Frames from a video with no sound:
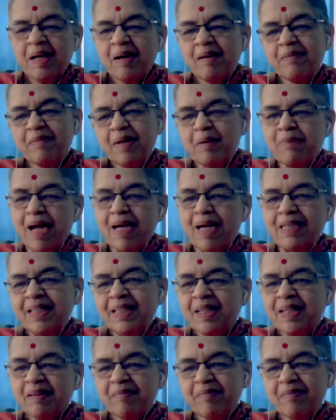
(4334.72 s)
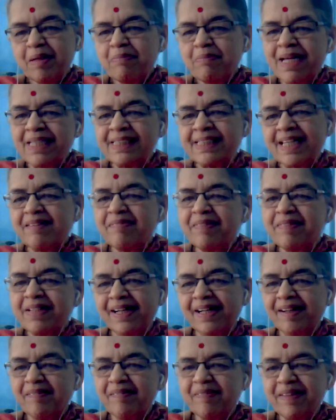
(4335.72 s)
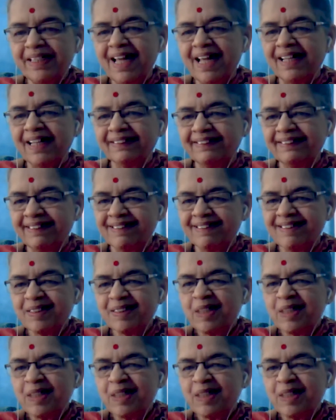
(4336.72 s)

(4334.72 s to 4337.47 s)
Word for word: we may we may say we are Vedantins,